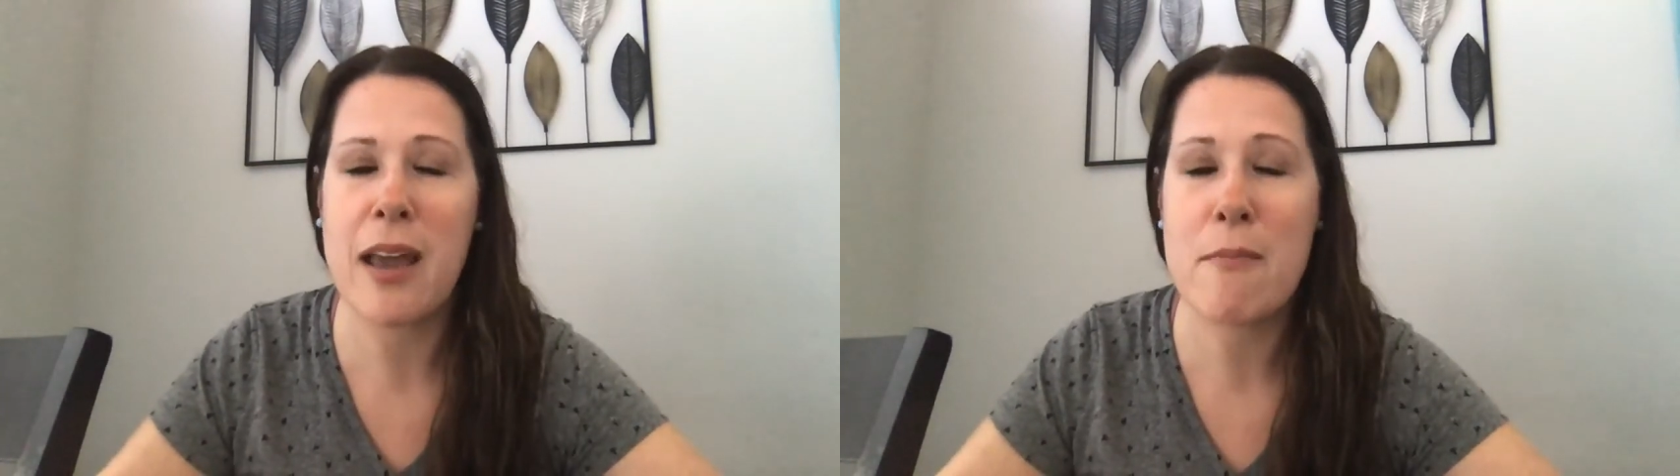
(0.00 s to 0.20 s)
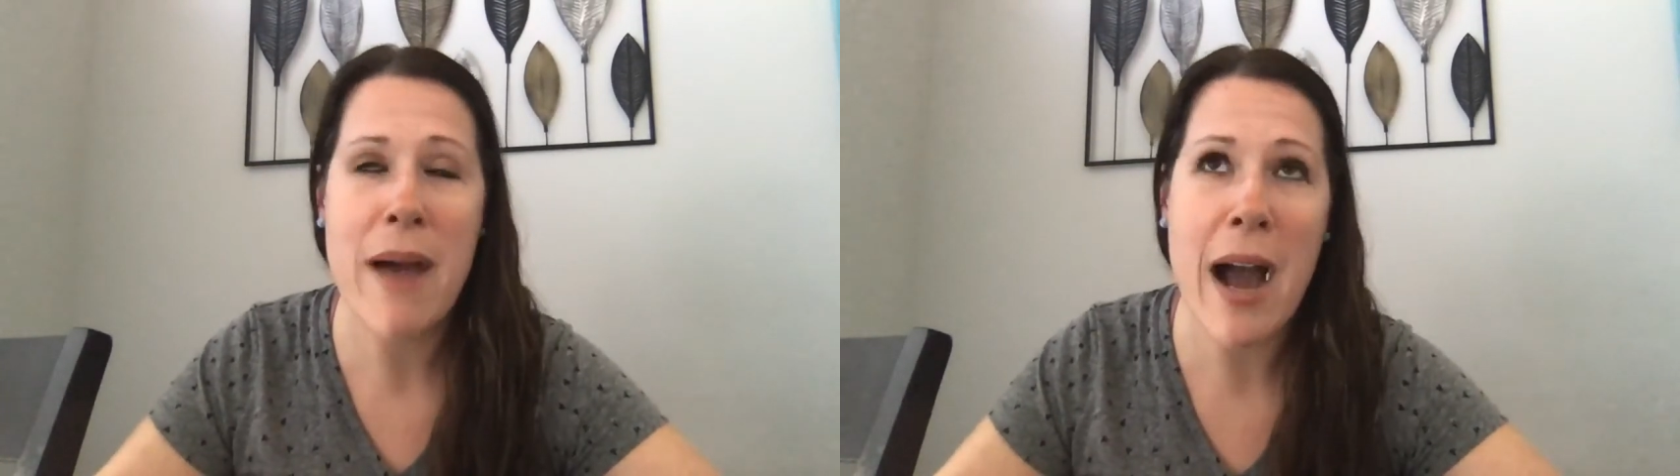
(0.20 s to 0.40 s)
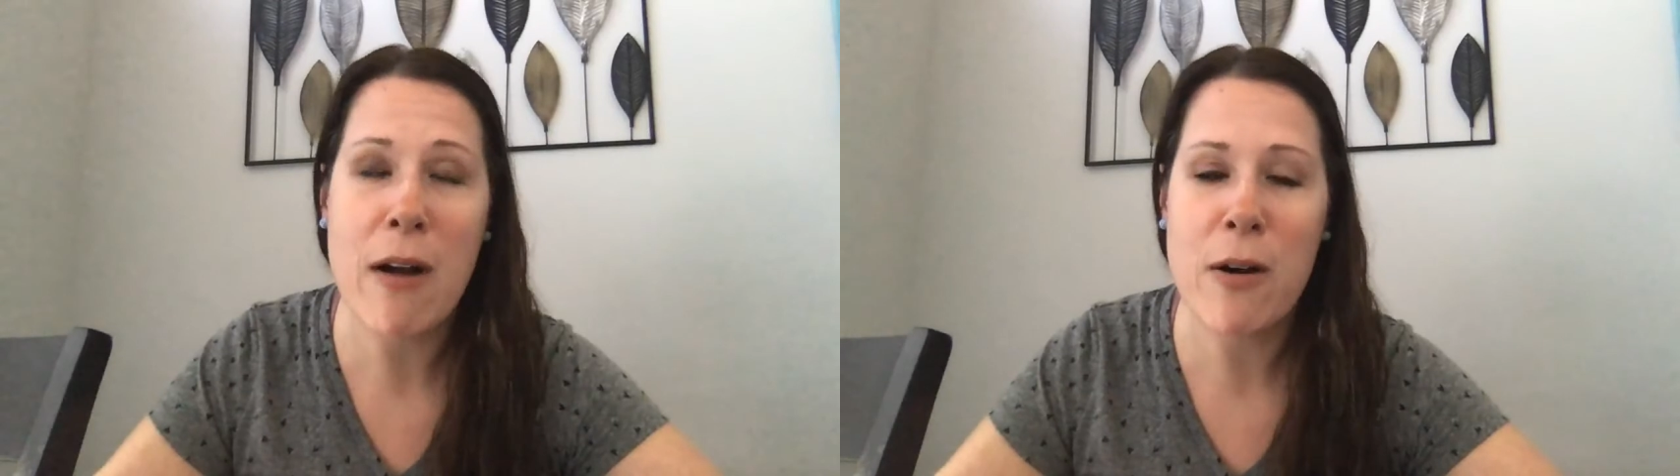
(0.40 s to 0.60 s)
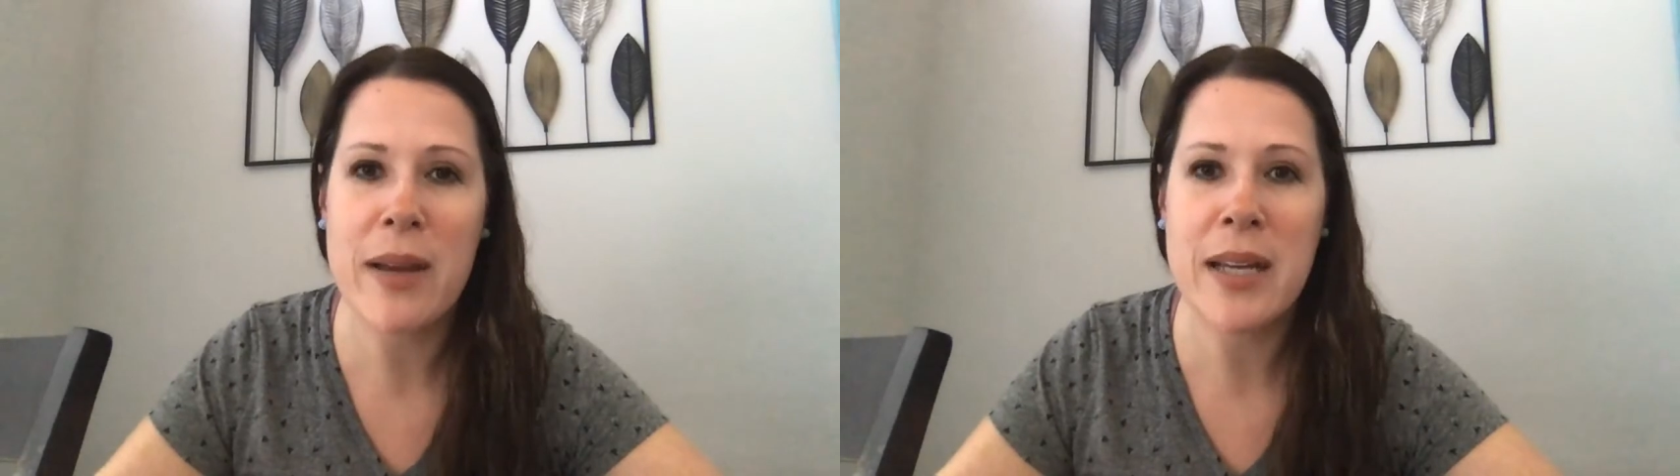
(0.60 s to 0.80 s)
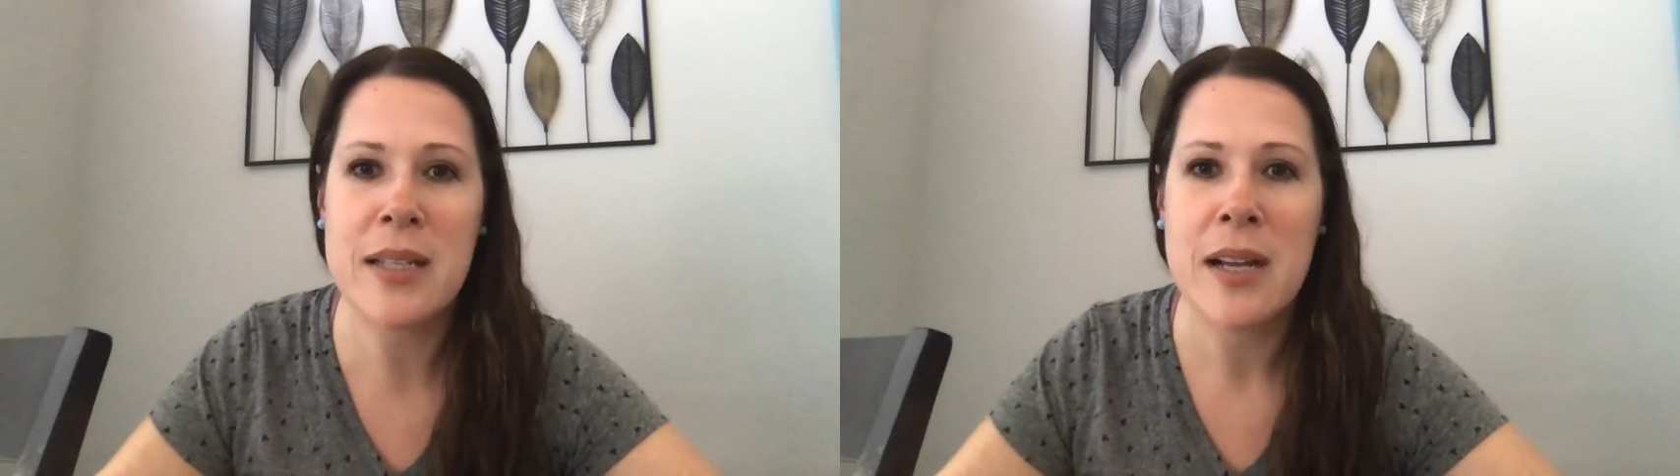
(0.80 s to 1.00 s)

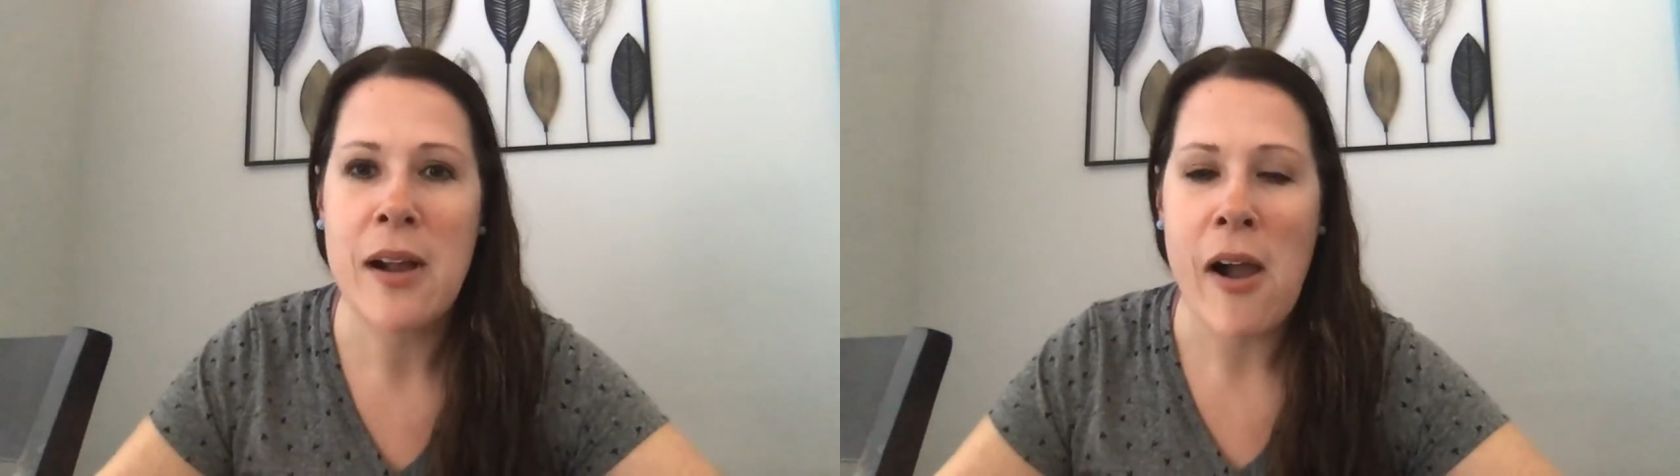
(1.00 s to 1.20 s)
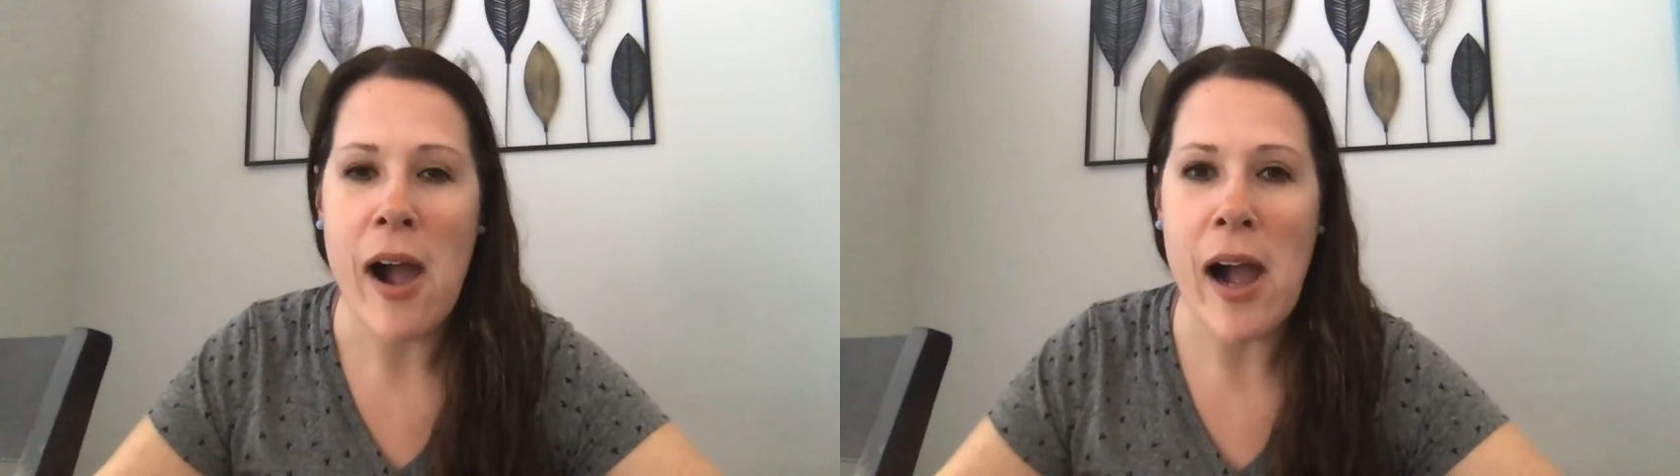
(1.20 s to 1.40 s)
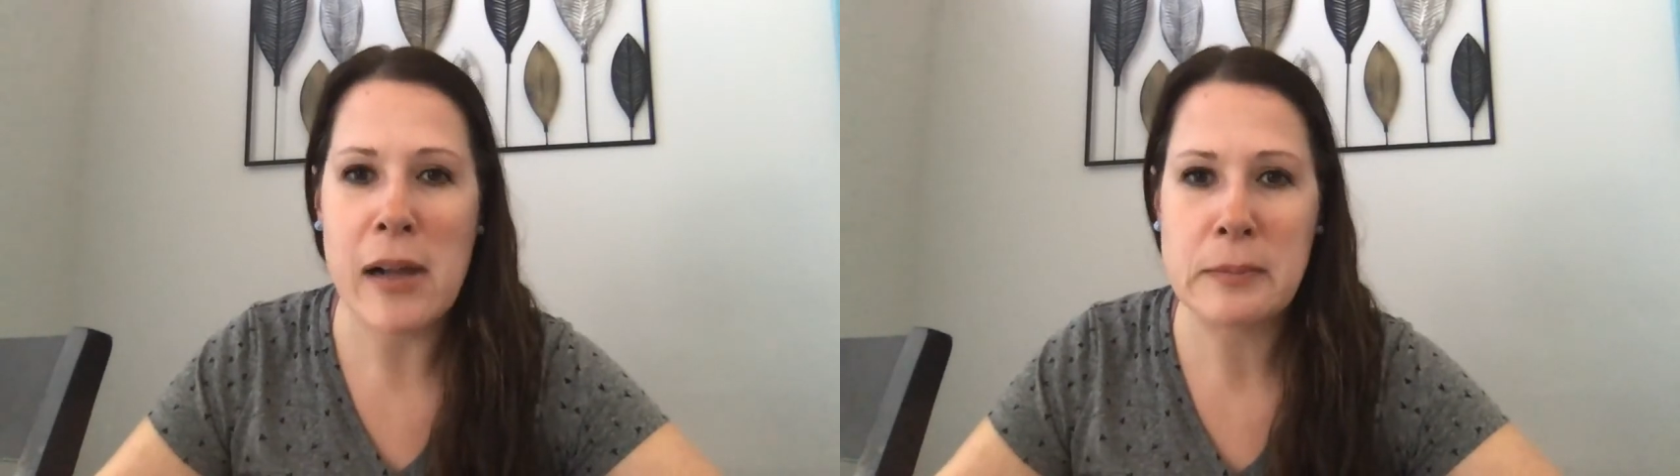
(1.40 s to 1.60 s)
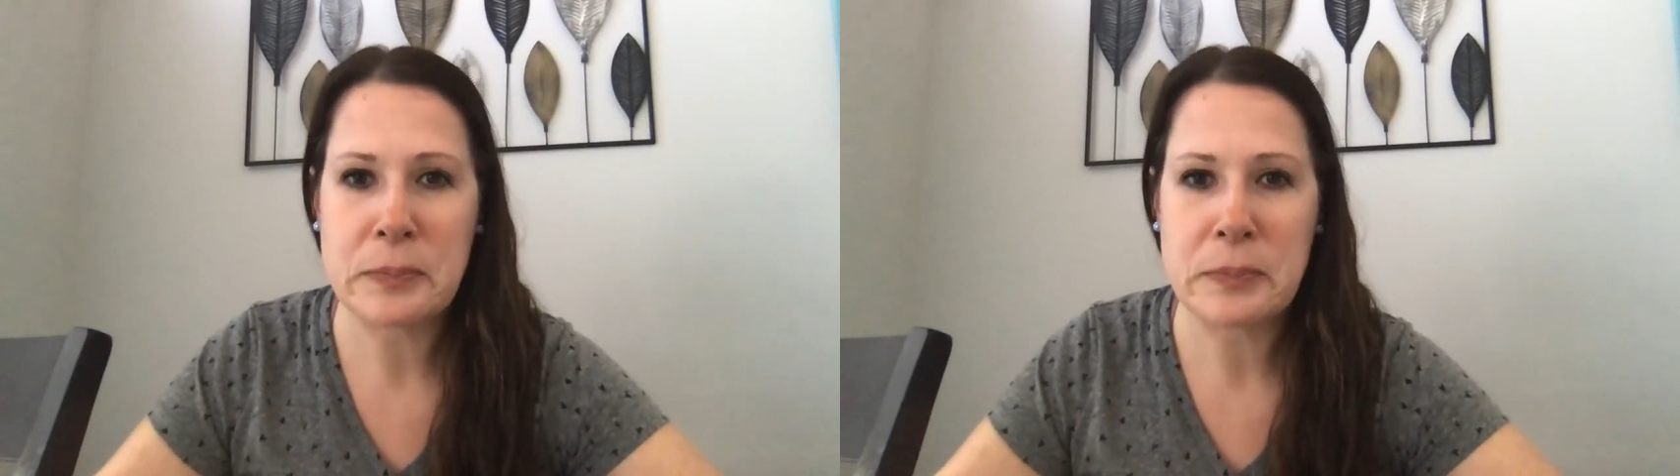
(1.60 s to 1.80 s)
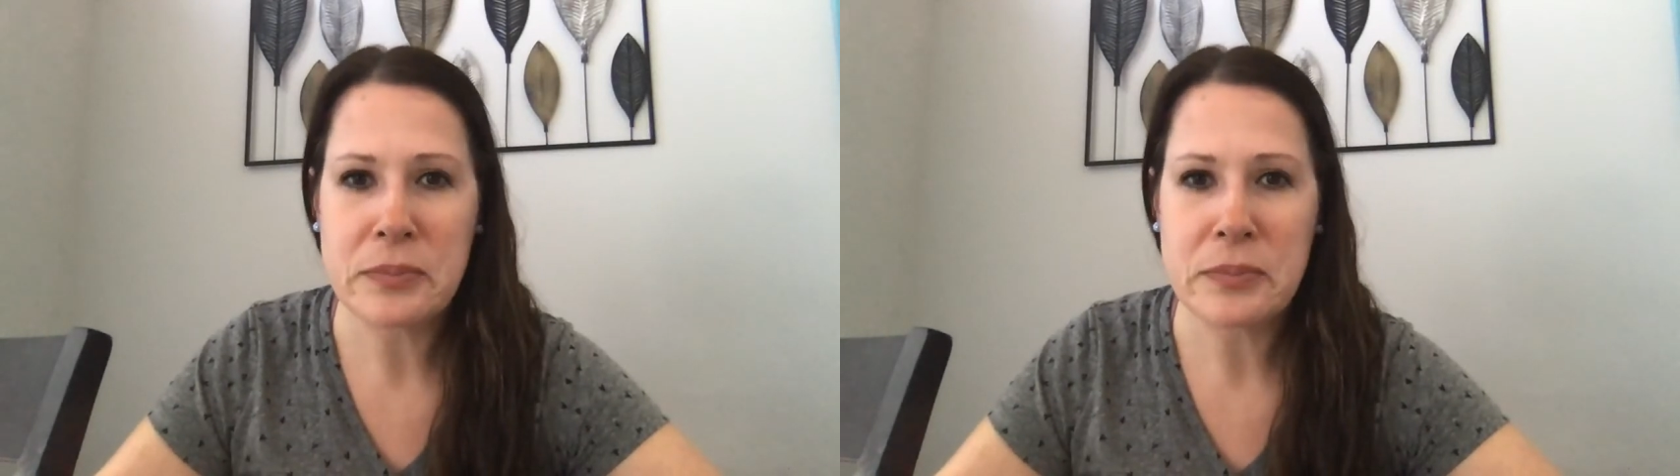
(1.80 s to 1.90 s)
empowerment um,